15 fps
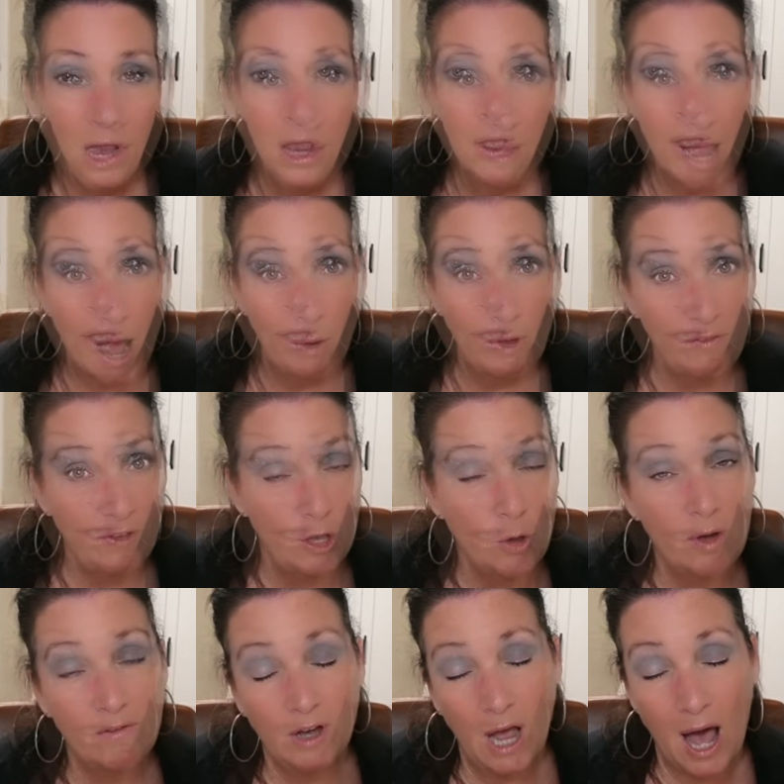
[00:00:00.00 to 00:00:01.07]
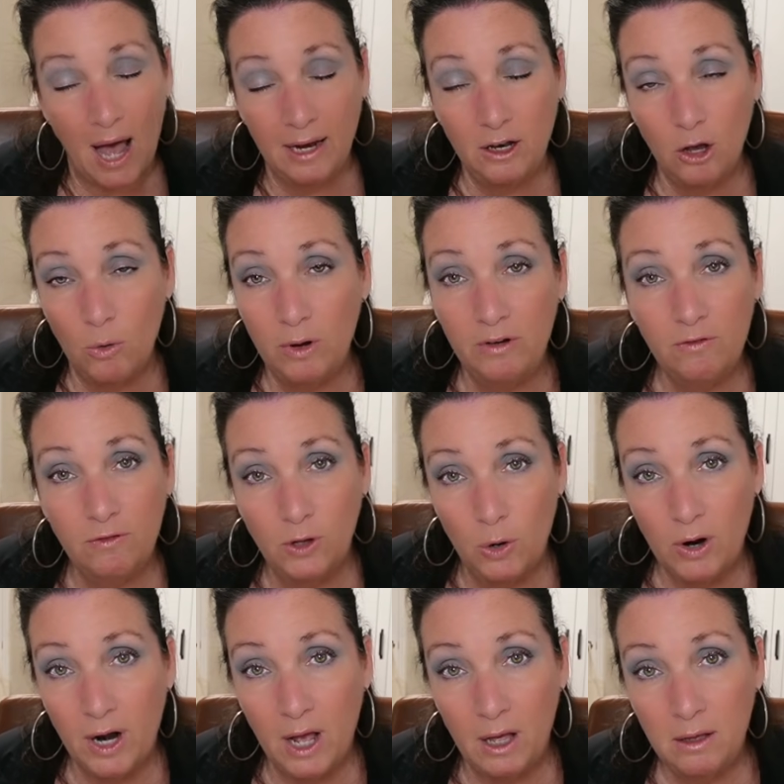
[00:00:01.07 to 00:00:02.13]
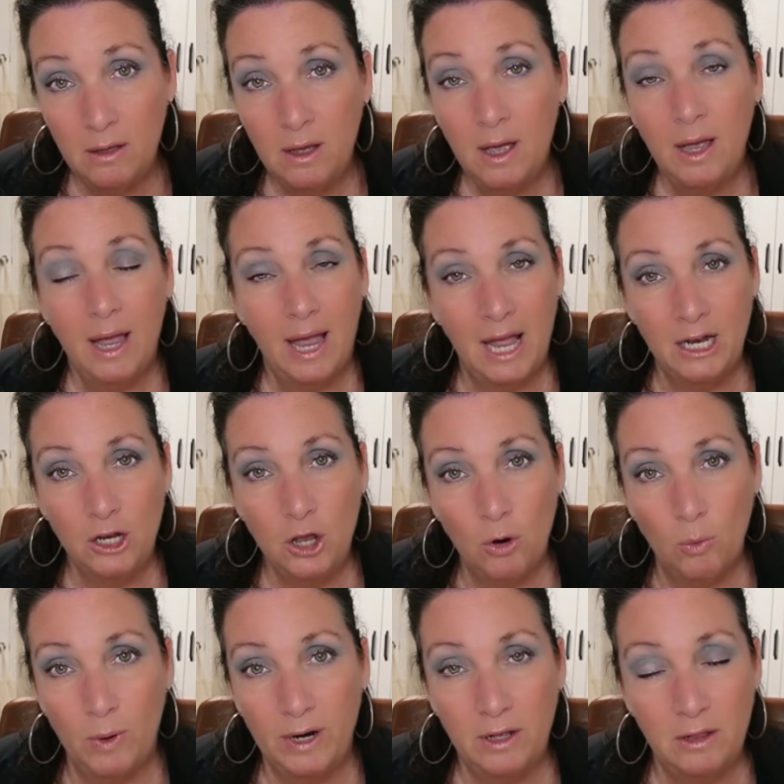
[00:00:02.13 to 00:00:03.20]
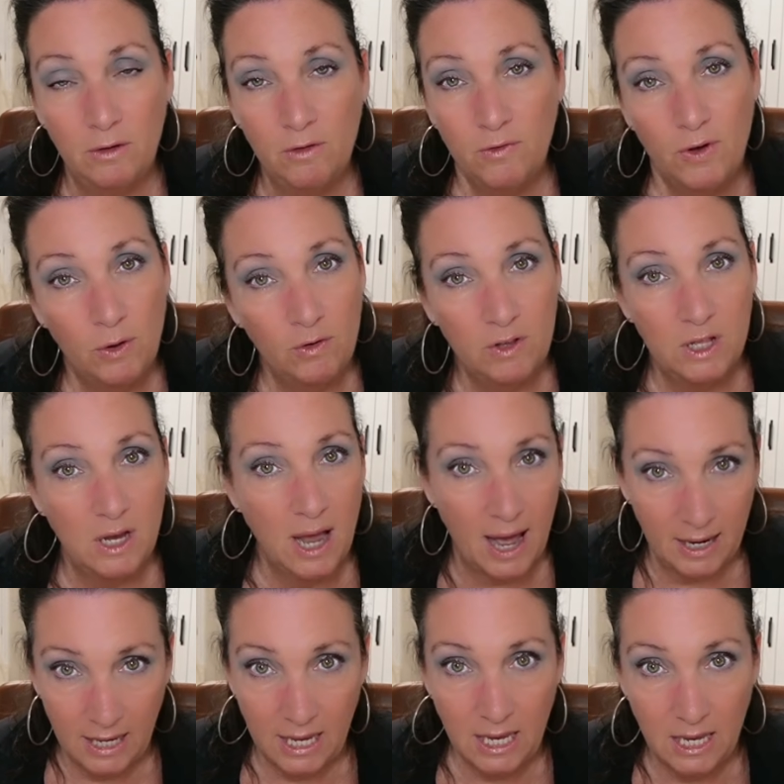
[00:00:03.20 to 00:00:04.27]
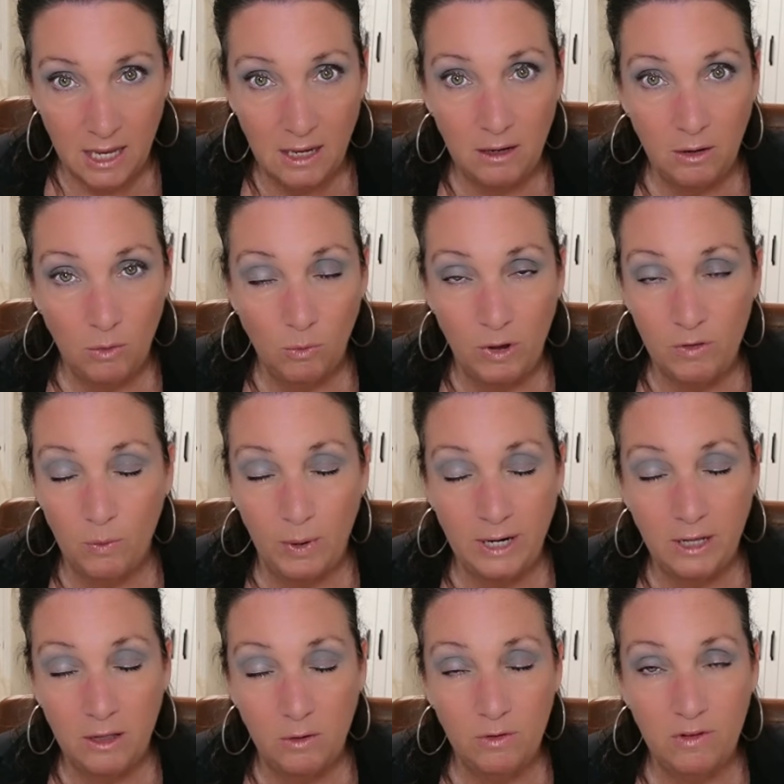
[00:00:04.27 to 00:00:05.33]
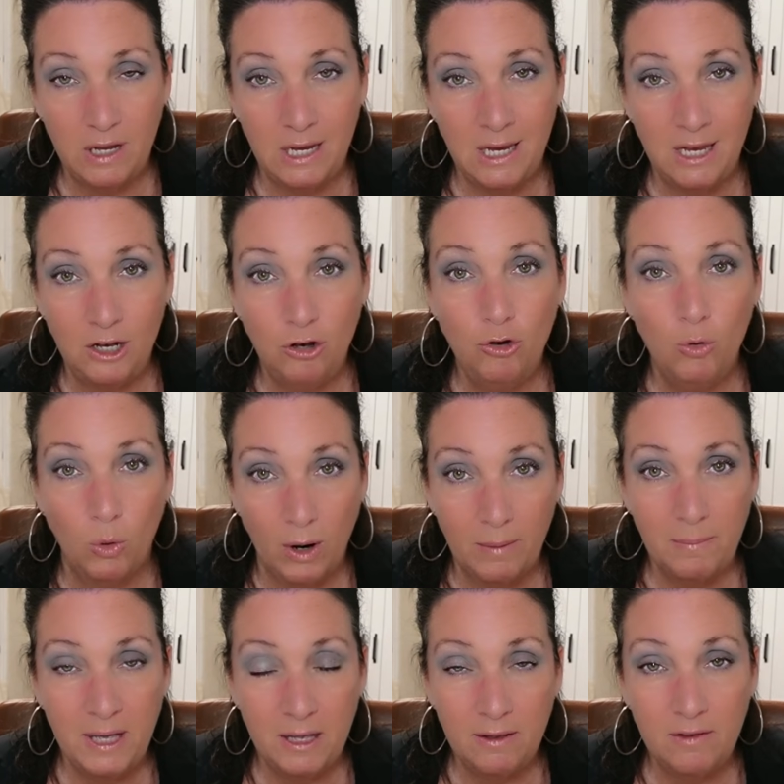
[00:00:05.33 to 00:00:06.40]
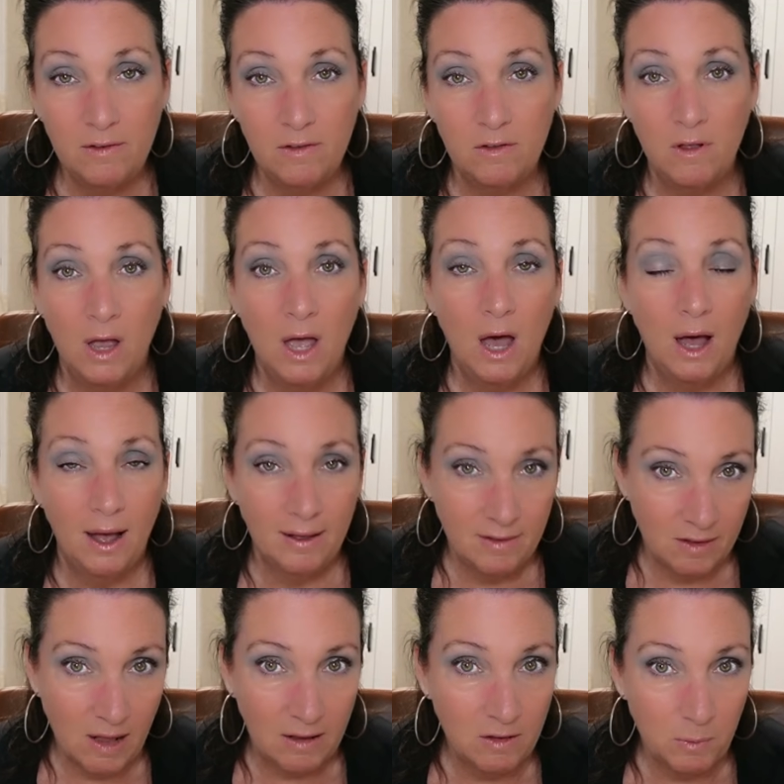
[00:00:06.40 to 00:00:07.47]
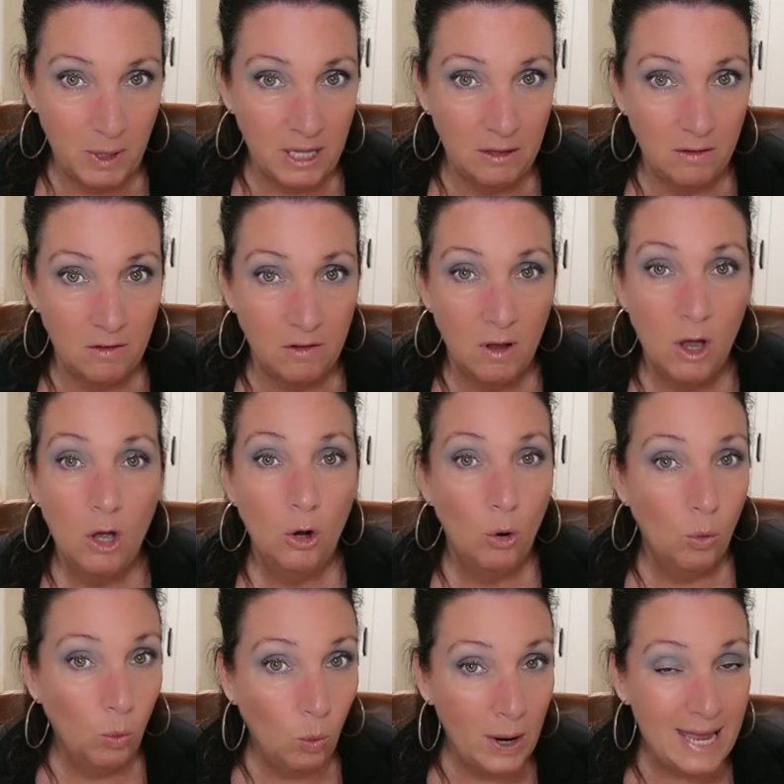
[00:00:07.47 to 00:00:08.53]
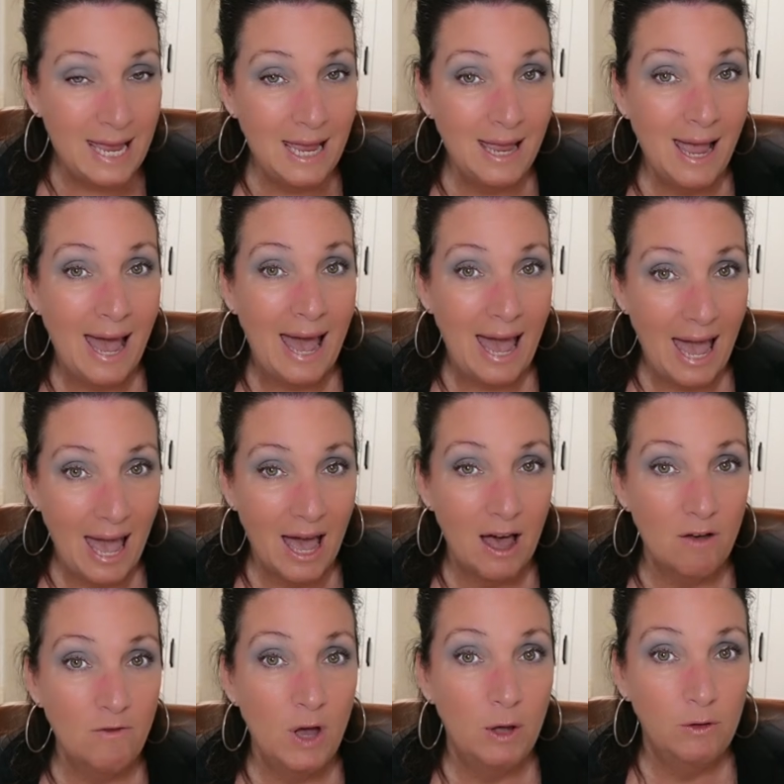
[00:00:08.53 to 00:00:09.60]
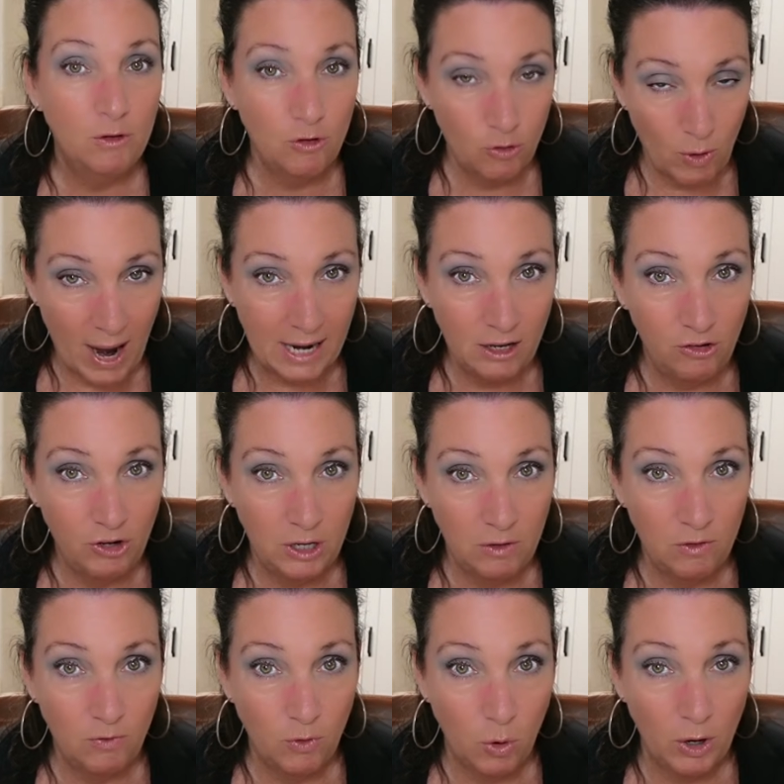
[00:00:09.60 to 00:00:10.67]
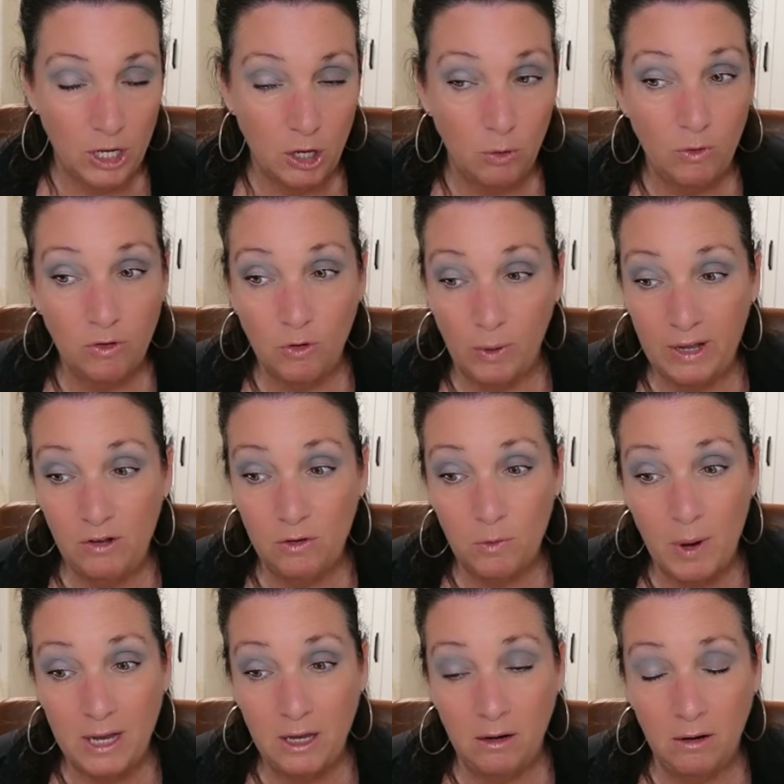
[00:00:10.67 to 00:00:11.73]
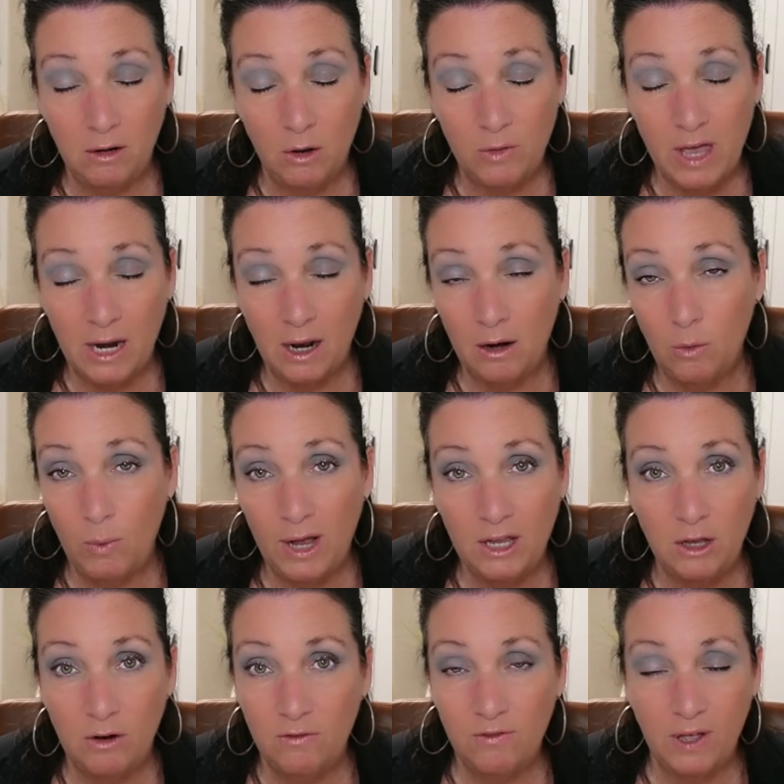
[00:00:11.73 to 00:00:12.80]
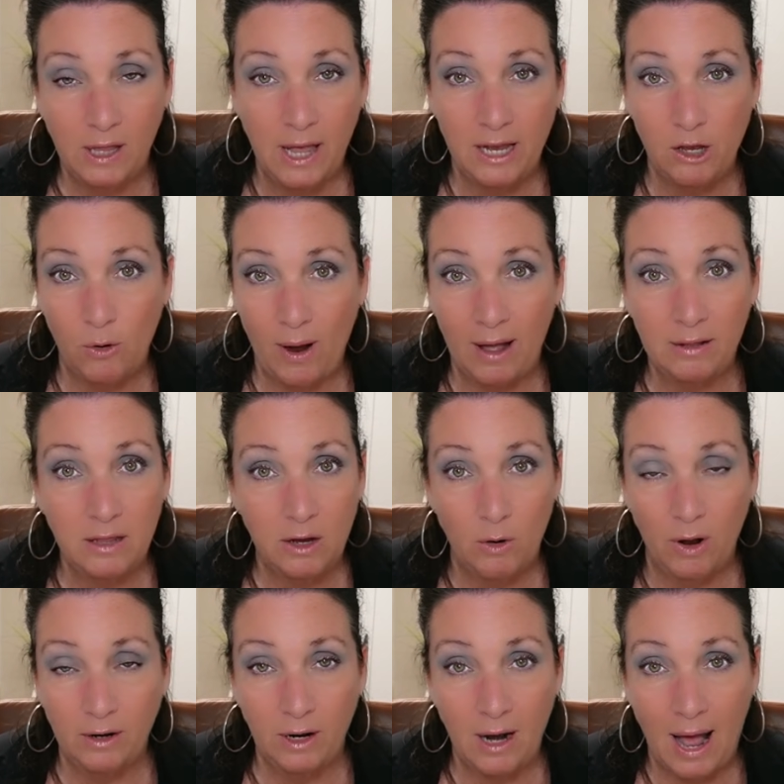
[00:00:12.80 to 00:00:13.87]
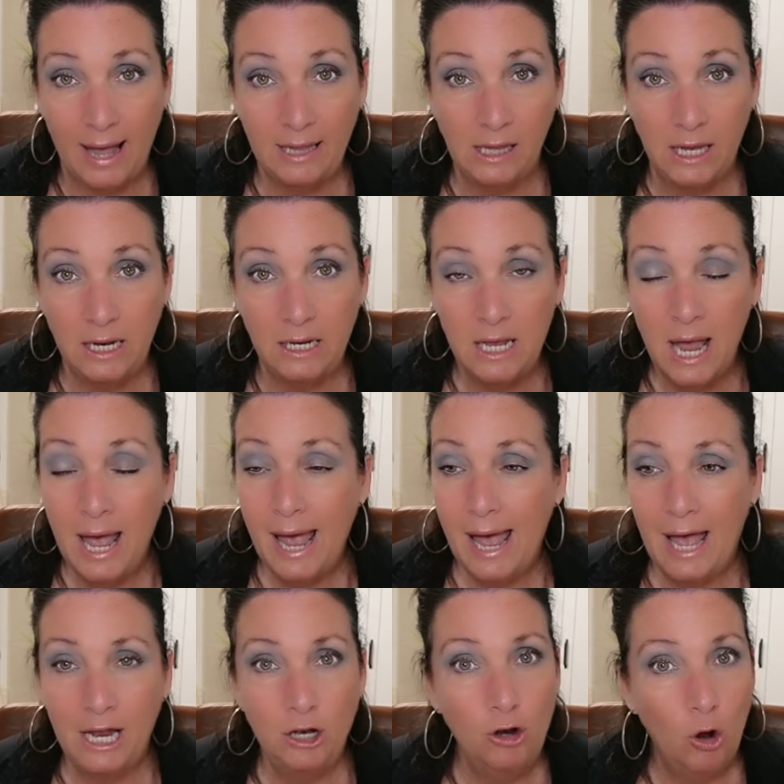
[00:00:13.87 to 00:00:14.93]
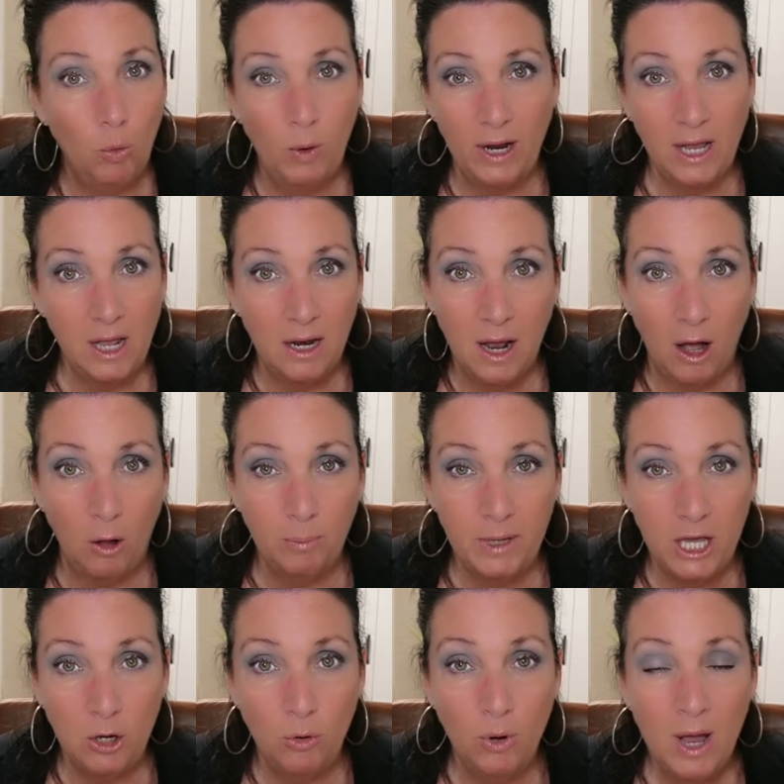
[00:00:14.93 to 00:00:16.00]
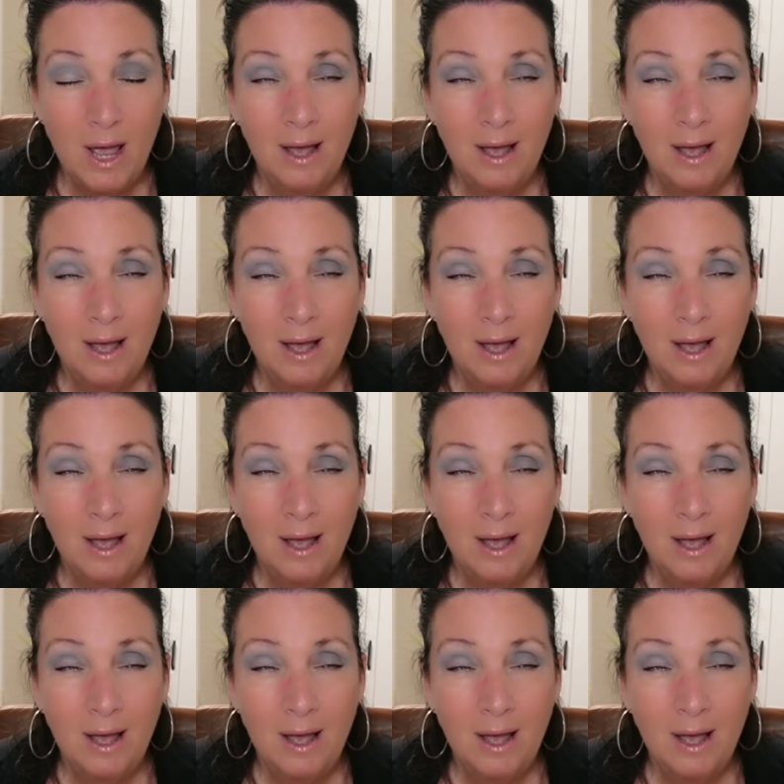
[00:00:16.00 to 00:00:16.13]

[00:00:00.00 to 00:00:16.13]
Now, if you have a condo in Florida and you're one of those folks that got hit with one of those enormous assessments, we have strategies for you. So I just want you to know that. I don't want you to feel like you're out there on an island and no one can help you.